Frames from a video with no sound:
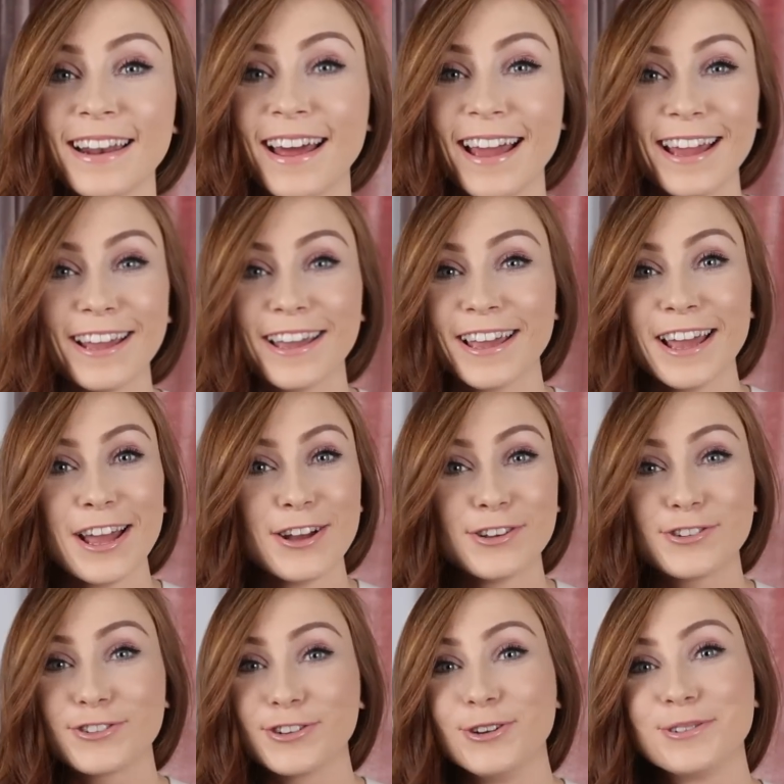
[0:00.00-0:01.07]
like
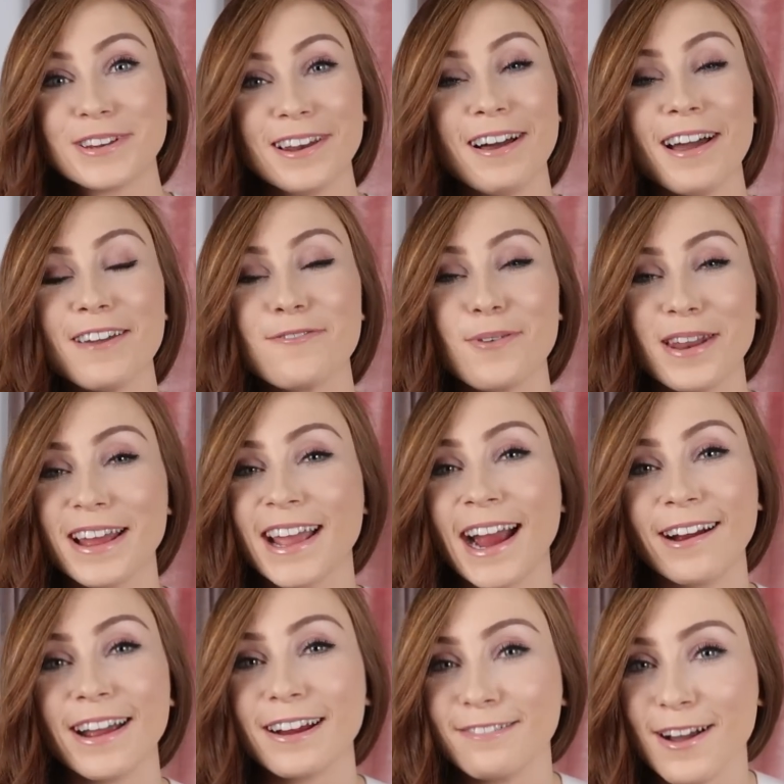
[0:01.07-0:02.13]
true to life what I
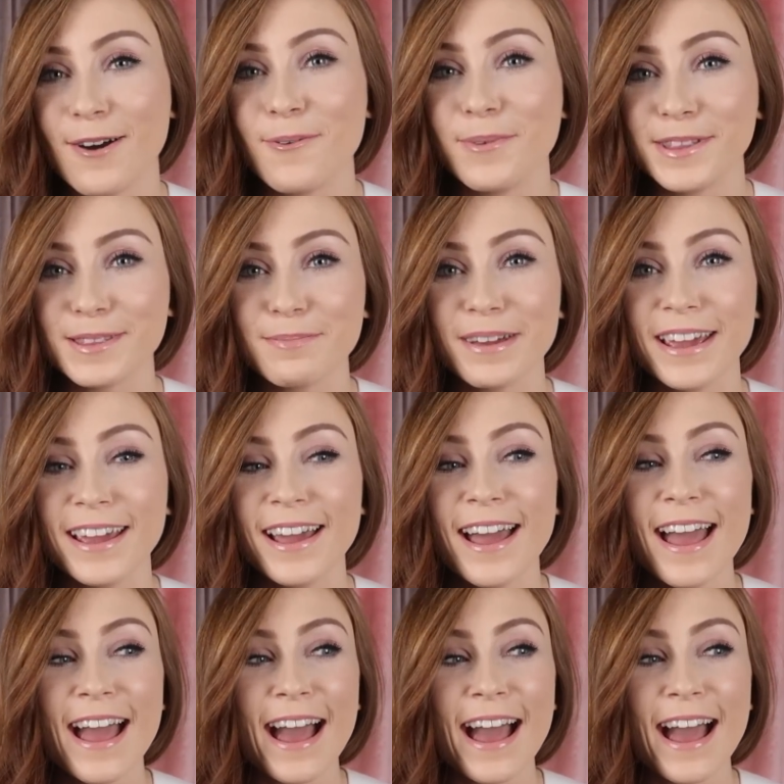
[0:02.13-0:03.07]
carry around with me.